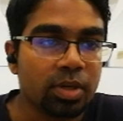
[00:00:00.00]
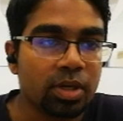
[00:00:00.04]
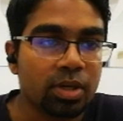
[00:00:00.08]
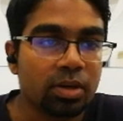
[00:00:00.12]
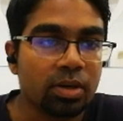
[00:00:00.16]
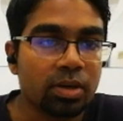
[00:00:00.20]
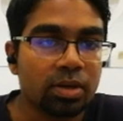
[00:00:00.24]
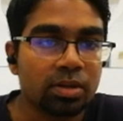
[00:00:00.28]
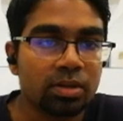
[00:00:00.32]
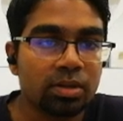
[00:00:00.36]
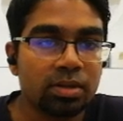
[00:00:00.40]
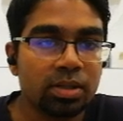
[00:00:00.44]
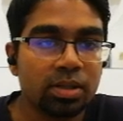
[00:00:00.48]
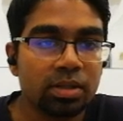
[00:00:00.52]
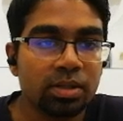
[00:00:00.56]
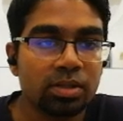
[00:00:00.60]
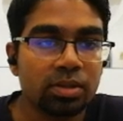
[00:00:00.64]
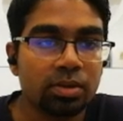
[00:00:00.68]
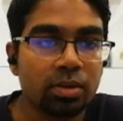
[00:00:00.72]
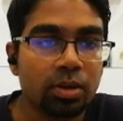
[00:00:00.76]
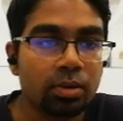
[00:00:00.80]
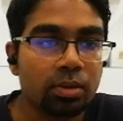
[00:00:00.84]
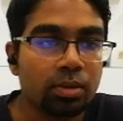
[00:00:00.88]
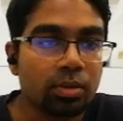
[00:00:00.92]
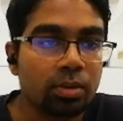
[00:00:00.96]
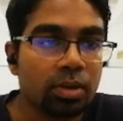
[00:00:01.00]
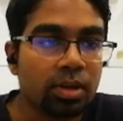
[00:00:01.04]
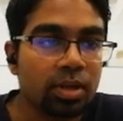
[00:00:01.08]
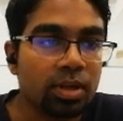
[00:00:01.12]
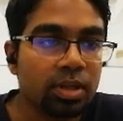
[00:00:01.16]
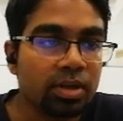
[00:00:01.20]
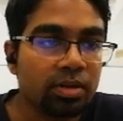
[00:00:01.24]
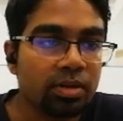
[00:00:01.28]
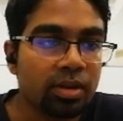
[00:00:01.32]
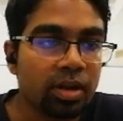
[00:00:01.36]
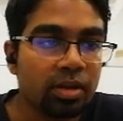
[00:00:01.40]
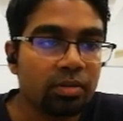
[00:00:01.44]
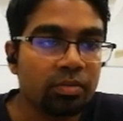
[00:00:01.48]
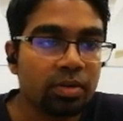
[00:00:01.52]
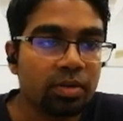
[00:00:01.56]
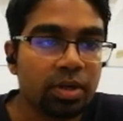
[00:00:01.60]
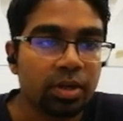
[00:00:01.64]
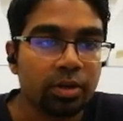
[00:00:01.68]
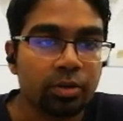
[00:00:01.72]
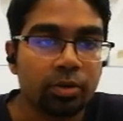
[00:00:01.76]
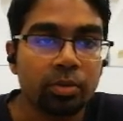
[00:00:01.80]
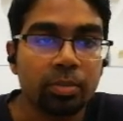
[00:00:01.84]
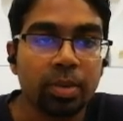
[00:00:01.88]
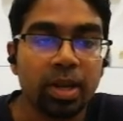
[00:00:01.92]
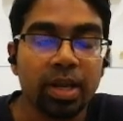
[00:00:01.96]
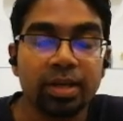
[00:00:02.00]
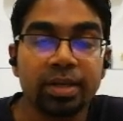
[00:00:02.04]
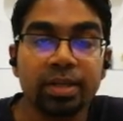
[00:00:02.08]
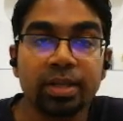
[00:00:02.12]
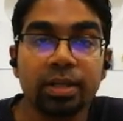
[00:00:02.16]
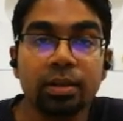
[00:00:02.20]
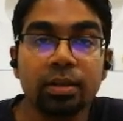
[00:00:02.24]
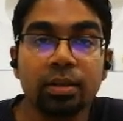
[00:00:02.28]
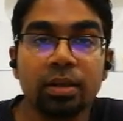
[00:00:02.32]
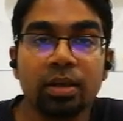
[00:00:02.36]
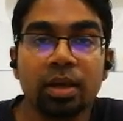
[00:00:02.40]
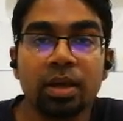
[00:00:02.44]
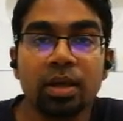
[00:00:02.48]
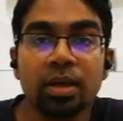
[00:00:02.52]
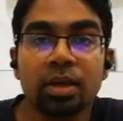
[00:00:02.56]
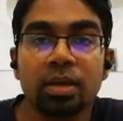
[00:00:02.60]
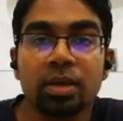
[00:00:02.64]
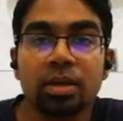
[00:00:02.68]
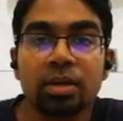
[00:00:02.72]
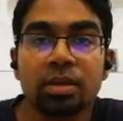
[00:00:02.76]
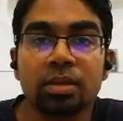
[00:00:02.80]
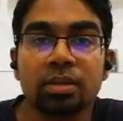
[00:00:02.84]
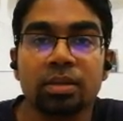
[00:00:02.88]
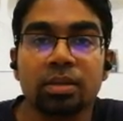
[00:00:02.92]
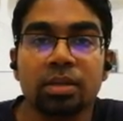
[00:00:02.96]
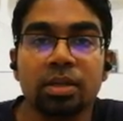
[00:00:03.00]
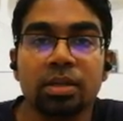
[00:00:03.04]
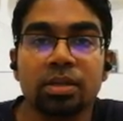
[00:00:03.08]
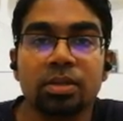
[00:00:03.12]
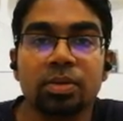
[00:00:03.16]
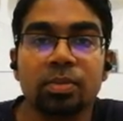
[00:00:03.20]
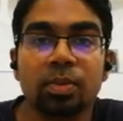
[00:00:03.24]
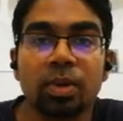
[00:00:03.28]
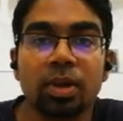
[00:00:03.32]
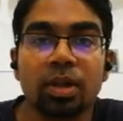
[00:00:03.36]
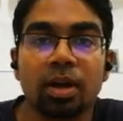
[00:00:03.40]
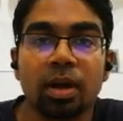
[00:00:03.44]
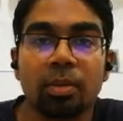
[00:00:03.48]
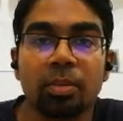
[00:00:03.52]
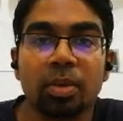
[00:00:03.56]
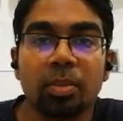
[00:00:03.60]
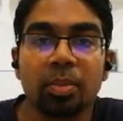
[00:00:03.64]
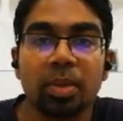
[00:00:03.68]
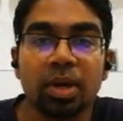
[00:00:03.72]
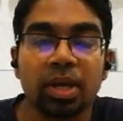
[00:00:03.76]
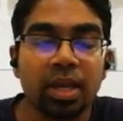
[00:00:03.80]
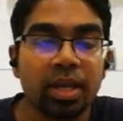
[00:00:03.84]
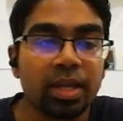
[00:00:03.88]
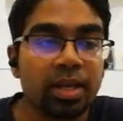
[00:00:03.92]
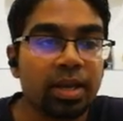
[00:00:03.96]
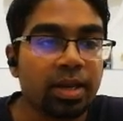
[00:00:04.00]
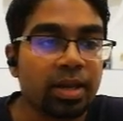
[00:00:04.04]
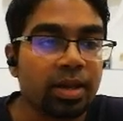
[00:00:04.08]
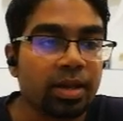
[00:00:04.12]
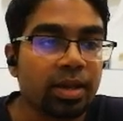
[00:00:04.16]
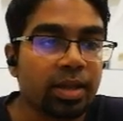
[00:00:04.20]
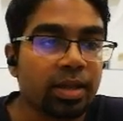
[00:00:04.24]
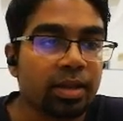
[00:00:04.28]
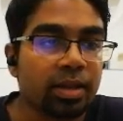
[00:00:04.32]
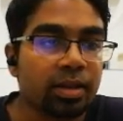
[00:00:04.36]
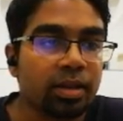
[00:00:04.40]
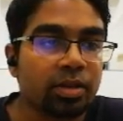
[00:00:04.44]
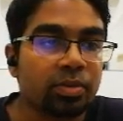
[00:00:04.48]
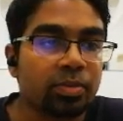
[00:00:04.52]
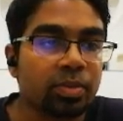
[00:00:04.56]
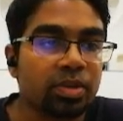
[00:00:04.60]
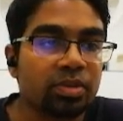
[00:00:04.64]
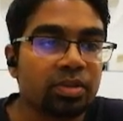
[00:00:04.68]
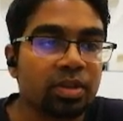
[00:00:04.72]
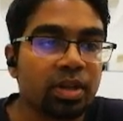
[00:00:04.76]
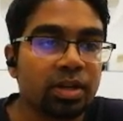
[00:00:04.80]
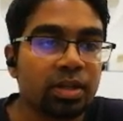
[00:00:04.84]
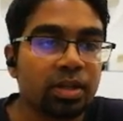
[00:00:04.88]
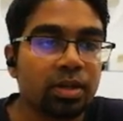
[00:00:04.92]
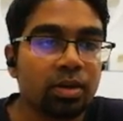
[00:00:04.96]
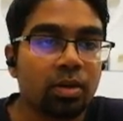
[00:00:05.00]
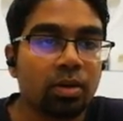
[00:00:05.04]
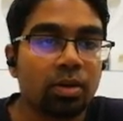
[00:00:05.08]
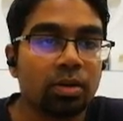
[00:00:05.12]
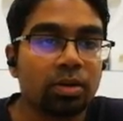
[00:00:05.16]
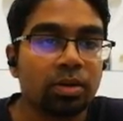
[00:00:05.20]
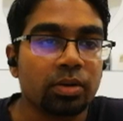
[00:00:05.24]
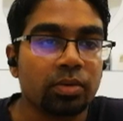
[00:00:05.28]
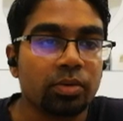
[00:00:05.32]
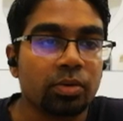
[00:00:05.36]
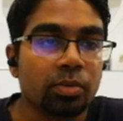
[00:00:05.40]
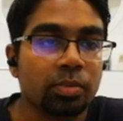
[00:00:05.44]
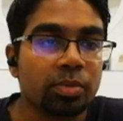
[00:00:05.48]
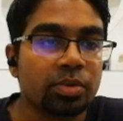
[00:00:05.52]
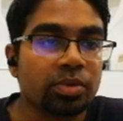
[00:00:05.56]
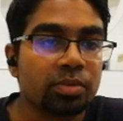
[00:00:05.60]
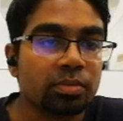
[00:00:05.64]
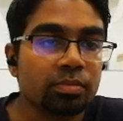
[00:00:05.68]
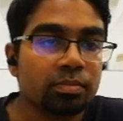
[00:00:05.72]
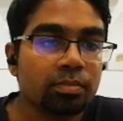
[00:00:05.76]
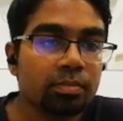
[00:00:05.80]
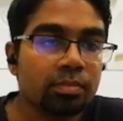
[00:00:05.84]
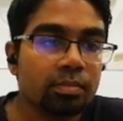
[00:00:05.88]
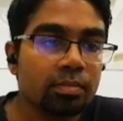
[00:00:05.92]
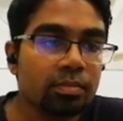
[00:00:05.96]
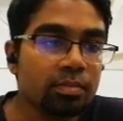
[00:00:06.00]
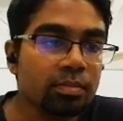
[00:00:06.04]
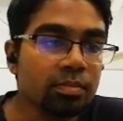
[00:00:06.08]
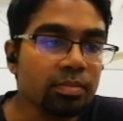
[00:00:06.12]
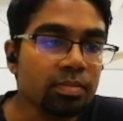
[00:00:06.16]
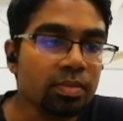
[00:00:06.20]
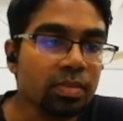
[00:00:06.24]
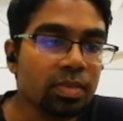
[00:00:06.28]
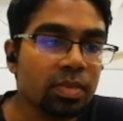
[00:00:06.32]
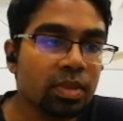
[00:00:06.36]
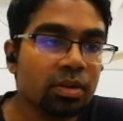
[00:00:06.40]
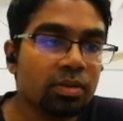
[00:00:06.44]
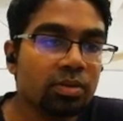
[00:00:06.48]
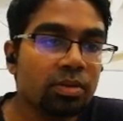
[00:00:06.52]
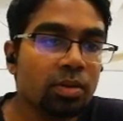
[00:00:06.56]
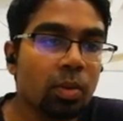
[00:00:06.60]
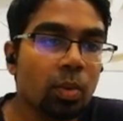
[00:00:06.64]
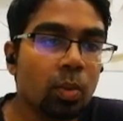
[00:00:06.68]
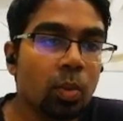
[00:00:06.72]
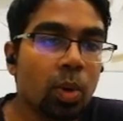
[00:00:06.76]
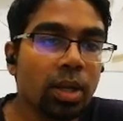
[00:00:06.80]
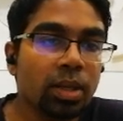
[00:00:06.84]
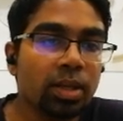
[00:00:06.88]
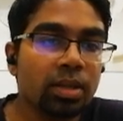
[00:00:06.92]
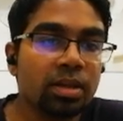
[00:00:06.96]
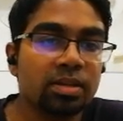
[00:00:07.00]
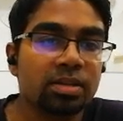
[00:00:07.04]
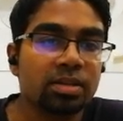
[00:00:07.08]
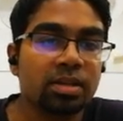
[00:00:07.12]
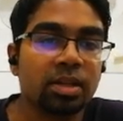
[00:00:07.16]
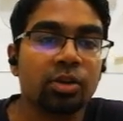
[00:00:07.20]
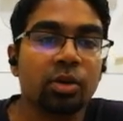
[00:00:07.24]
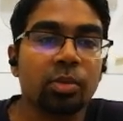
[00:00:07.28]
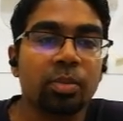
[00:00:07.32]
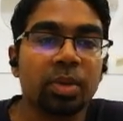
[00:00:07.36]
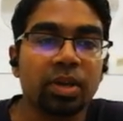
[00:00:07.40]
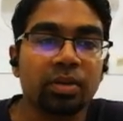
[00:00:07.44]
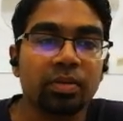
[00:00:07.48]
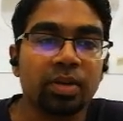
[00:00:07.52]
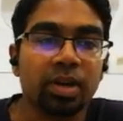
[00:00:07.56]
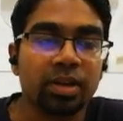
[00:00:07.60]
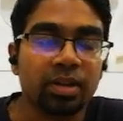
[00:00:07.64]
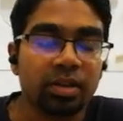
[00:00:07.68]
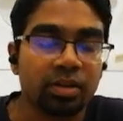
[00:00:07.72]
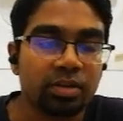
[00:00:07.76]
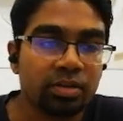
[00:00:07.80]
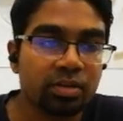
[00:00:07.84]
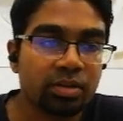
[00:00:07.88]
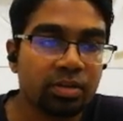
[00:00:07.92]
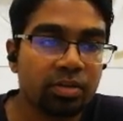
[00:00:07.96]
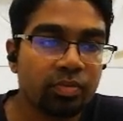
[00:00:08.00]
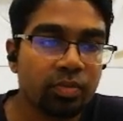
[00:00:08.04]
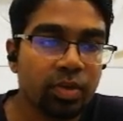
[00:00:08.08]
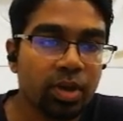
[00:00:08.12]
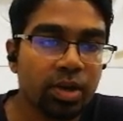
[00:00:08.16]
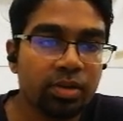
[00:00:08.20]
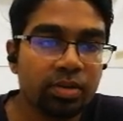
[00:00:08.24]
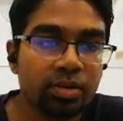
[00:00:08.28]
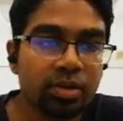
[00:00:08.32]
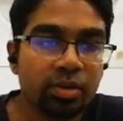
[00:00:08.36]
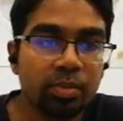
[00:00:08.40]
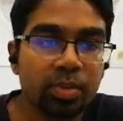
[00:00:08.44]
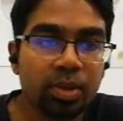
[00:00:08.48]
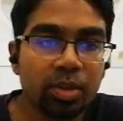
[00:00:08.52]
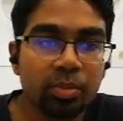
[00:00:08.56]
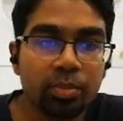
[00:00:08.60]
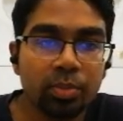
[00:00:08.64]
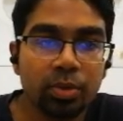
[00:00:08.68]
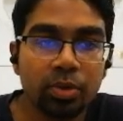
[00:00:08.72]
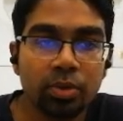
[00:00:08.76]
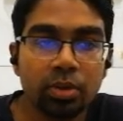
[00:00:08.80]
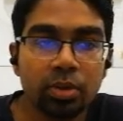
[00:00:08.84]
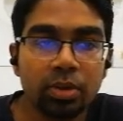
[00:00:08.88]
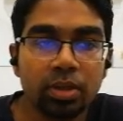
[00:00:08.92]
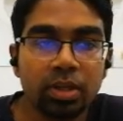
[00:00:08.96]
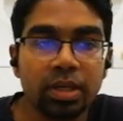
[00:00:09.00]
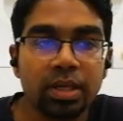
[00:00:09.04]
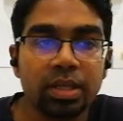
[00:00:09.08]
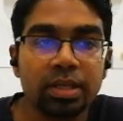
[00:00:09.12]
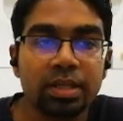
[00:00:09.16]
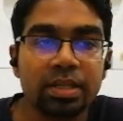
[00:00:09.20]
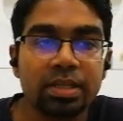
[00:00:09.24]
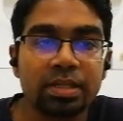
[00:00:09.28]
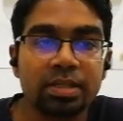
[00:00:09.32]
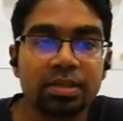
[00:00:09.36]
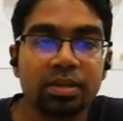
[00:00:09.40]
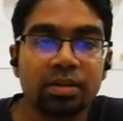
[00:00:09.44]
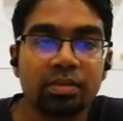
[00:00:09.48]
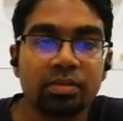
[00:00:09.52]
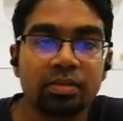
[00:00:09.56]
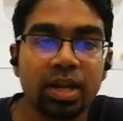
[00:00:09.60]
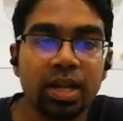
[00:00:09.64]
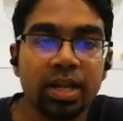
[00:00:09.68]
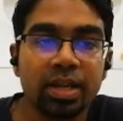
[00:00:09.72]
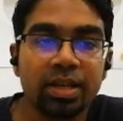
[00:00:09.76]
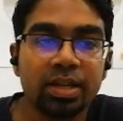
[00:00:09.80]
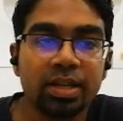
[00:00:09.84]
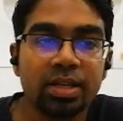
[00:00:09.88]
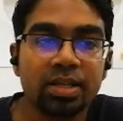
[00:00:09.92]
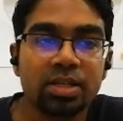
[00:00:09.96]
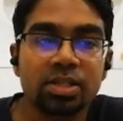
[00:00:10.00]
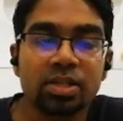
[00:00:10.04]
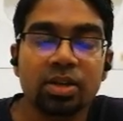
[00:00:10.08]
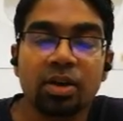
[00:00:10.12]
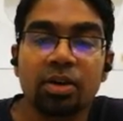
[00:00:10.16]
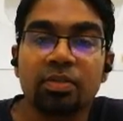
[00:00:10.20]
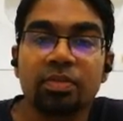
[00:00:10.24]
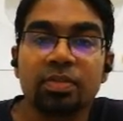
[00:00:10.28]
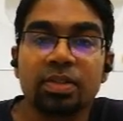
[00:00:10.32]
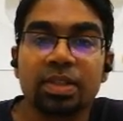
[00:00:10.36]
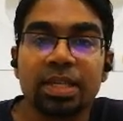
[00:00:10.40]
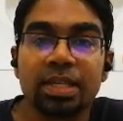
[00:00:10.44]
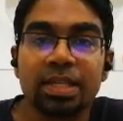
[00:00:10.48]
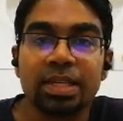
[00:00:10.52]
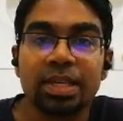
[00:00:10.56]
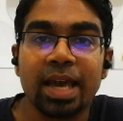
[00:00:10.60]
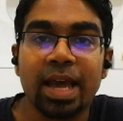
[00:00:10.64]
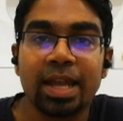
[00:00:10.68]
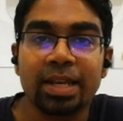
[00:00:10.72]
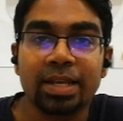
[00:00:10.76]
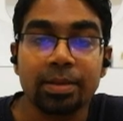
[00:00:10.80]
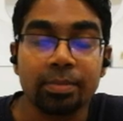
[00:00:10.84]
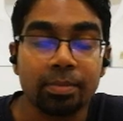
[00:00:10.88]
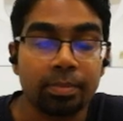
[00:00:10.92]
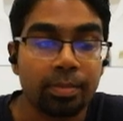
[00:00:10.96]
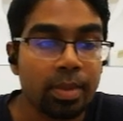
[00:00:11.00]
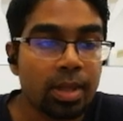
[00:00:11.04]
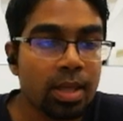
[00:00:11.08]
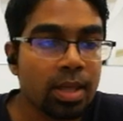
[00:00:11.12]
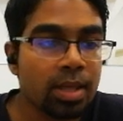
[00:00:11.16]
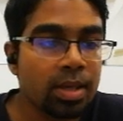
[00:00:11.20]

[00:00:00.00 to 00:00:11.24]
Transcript: because this is not only relevant in group eighteen, this will come up again and again as we study all the groups. So what is atomic radius? Very simply put, it is the radius of the atom.